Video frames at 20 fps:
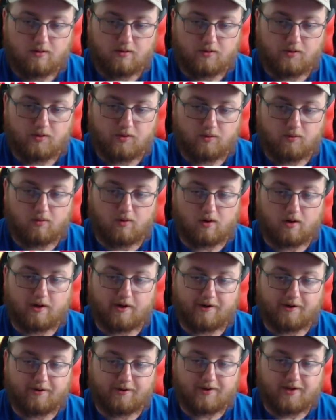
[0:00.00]
you are
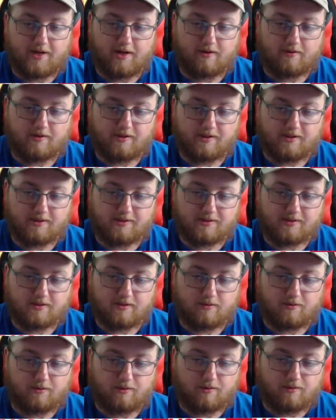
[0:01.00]
in your town is,
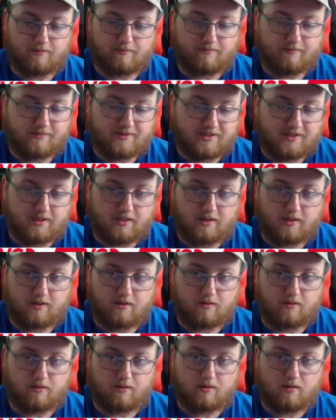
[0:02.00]
or your city,
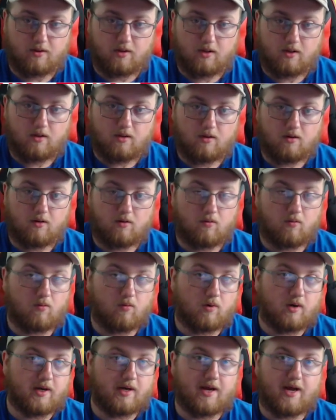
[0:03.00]
or
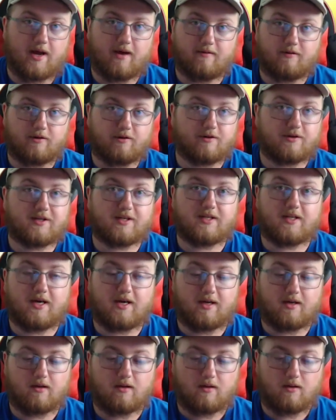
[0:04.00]
what have you, your
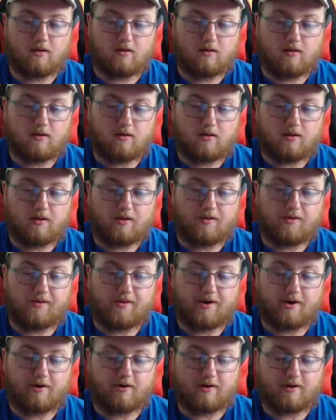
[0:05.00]
state,
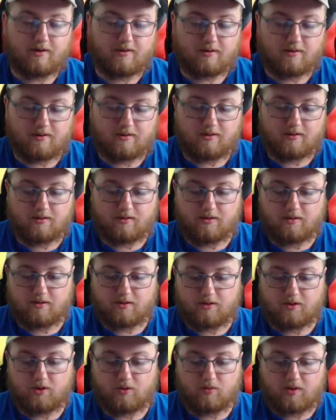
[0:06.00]
there
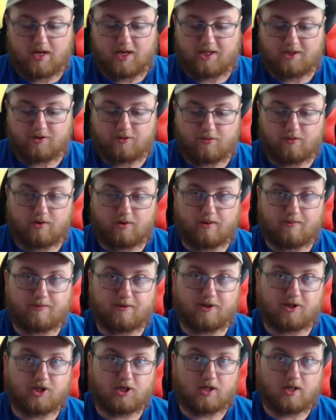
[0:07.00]
you can't truly
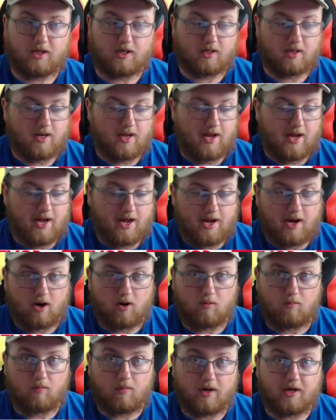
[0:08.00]
appreciate how
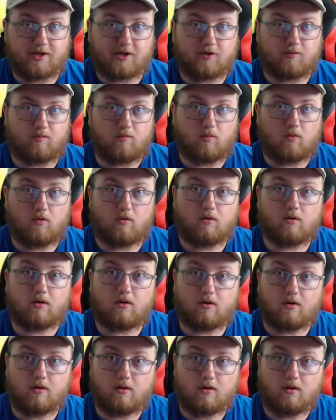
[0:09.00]
much more